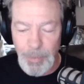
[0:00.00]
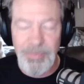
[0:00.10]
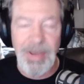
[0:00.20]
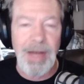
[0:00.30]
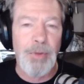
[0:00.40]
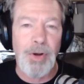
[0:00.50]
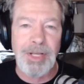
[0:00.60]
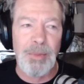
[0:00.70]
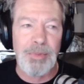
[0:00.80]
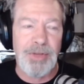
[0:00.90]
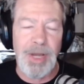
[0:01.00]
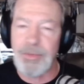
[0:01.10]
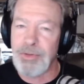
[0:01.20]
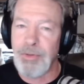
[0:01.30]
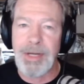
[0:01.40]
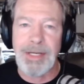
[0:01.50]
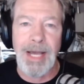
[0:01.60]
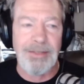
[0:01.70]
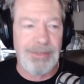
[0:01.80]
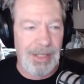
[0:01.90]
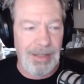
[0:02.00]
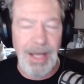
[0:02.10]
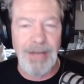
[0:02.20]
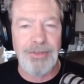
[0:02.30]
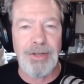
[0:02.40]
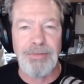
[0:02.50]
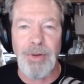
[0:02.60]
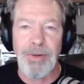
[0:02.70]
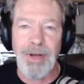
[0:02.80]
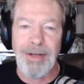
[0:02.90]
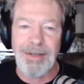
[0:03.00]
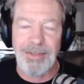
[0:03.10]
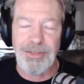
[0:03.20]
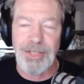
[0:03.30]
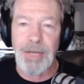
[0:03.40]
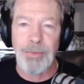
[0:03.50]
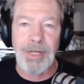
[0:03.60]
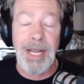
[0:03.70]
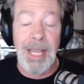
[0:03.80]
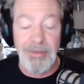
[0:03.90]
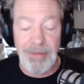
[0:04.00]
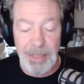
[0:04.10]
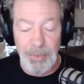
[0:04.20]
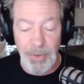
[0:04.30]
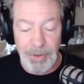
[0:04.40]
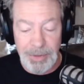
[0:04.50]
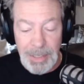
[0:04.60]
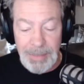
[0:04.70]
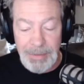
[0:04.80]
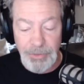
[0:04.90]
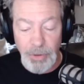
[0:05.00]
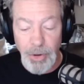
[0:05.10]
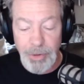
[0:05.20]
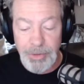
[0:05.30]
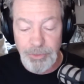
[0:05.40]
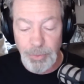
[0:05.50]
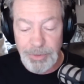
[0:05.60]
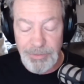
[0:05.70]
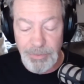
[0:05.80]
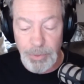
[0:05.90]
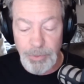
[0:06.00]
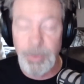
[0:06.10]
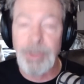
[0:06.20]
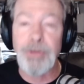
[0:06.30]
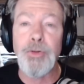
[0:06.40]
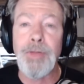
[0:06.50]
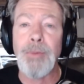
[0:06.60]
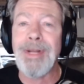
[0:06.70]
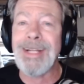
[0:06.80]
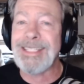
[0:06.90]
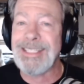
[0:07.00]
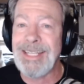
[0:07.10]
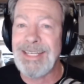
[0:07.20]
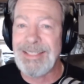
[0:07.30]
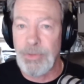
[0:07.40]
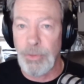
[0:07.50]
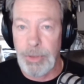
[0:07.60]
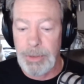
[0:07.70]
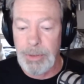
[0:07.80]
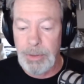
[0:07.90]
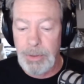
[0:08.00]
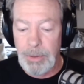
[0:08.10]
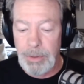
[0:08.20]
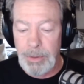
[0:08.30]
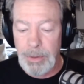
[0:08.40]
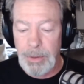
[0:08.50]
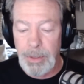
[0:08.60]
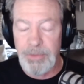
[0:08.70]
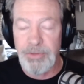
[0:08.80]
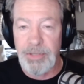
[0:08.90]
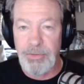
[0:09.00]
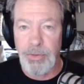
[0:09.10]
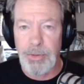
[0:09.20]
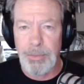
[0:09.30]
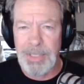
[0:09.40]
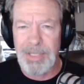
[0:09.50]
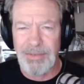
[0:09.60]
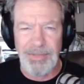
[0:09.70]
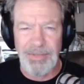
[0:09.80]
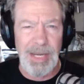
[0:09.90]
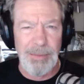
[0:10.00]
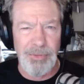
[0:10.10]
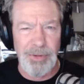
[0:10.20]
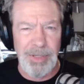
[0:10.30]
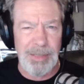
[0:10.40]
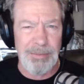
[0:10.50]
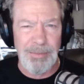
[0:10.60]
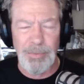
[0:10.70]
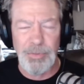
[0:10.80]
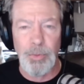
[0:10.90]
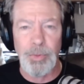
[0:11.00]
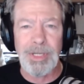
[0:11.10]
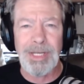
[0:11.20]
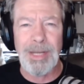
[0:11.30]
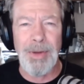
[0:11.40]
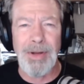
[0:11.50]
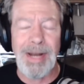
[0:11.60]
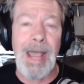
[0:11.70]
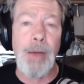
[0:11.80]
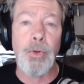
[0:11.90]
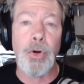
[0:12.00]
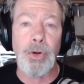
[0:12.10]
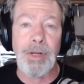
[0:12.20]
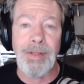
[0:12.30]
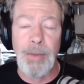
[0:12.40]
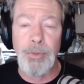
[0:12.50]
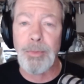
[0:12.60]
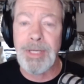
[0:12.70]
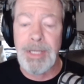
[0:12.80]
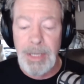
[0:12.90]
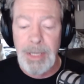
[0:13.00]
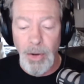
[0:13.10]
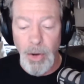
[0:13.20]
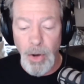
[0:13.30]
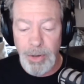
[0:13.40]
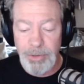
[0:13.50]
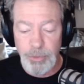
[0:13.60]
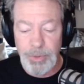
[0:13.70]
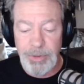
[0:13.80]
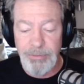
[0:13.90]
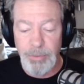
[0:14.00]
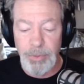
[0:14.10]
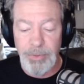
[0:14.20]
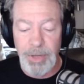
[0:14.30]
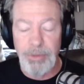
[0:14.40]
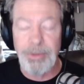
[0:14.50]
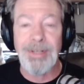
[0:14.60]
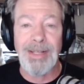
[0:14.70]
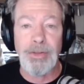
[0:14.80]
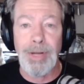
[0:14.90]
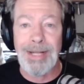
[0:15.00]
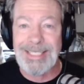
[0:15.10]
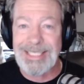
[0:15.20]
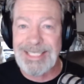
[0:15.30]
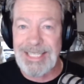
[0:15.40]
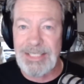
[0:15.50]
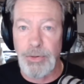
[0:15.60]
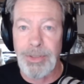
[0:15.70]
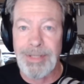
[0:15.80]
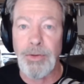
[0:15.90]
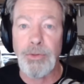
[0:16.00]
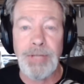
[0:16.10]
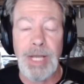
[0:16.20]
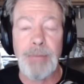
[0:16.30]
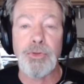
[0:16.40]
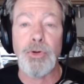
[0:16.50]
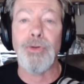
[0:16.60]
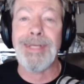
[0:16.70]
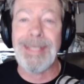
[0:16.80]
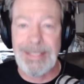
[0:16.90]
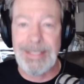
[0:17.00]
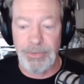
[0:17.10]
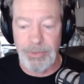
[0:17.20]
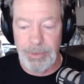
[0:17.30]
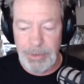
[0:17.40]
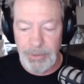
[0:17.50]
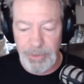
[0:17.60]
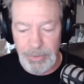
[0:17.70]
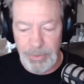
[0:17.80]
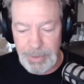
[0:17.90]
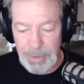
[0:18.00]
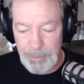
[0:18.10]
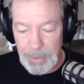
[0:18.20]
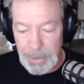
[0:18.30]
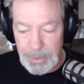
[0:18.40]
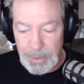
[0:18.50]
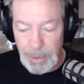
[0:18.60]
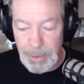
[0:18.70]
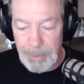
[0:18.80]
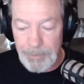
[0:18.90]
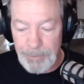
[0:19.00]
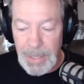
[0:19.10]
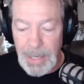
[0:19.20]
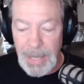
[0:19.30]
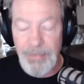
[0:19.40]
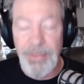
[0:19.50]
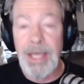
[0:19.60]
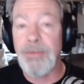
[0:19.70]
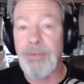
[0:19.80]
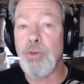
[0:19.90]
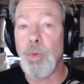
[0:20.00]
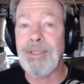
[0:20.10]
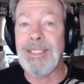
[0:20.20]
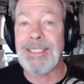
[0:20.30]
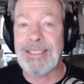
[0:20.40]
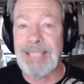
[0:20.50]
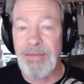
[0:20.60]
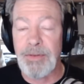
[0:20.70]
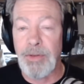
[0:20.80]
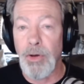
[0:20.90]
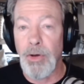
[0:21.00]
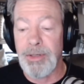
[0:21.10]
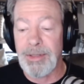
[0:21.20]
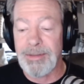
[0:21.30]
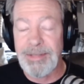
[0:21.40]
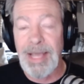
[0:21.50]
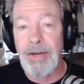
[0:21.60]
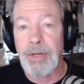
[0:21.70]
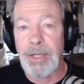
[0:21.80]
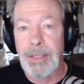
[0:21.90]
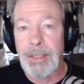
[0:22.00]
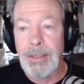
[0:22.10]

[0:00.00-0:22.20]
had him on a couple times. Great guy. He's got a lot of stuff going on the side. We're going to have him on. That's August 24th. We're going to do that one at 6:30. At 6:30 because of time for him. So we're going to come on an hour early. That one will be August 24th, Aaron Taylor at 6:30. And those times are all Eastern Standard Time. All right. And then the 27th on Saturday,